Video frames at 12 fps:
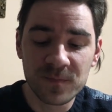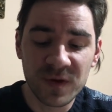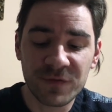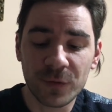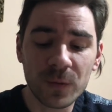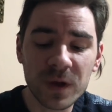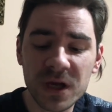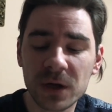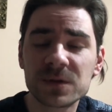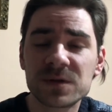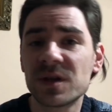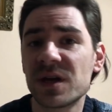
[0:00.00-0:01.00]
before we go
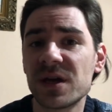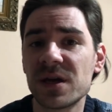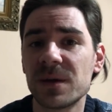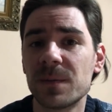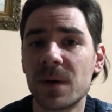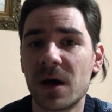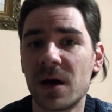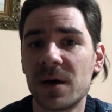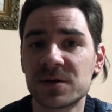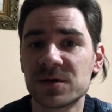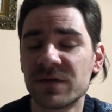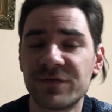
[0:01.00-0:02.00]
to the uh,
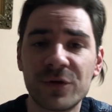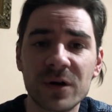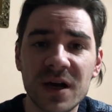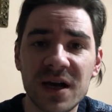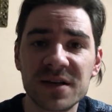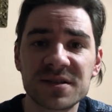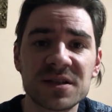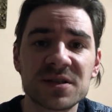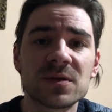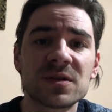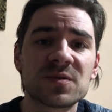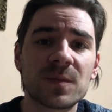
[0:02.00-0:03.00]
to the forecast into
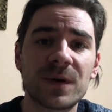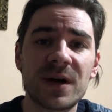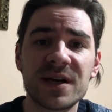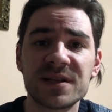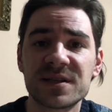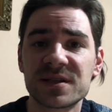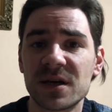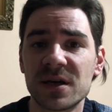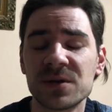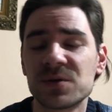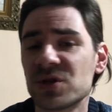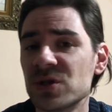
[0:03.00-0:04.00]
the spreads,
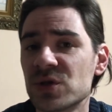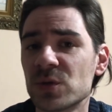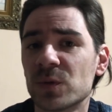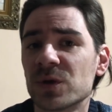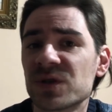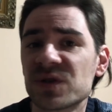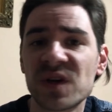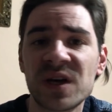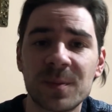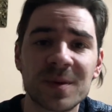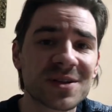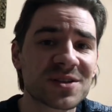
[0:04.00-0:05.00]
uh, should you want a, a,
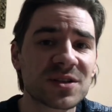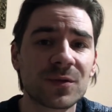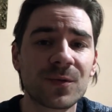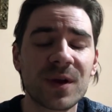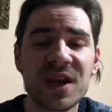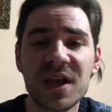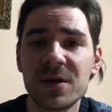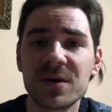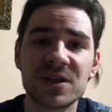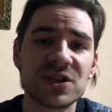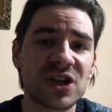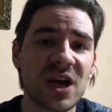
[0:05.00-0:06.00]
personal reading, you
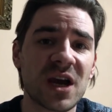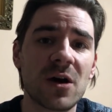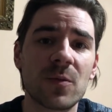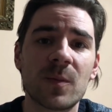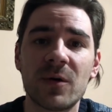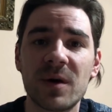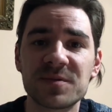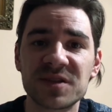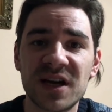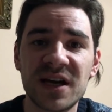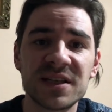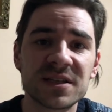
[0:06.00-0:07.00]
can check out my
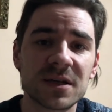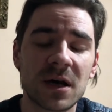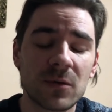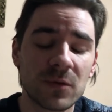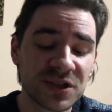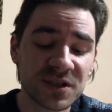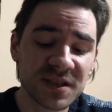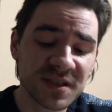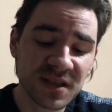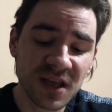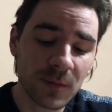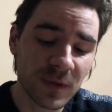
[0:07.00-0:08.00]
website, uh, which is
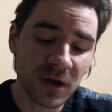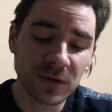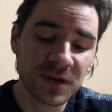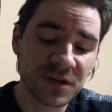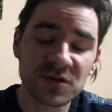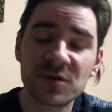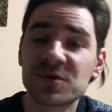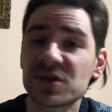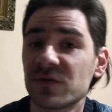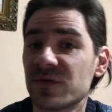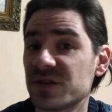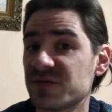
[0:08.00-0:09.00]
listed down below in the description
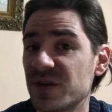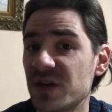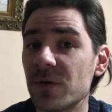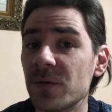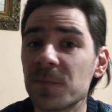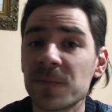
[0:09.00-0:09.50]
of this video.